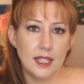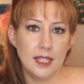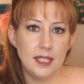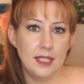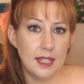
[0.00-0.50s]

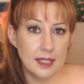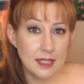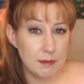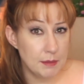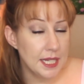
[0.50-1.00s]
it
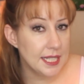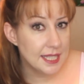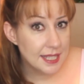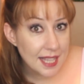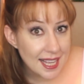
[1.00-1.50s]
doesn't make
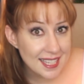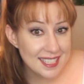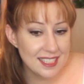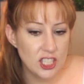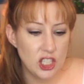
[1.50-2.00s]

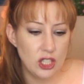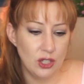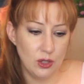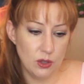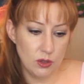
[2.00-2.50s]
sense
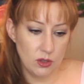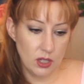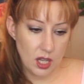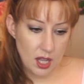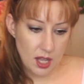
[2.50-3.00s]
to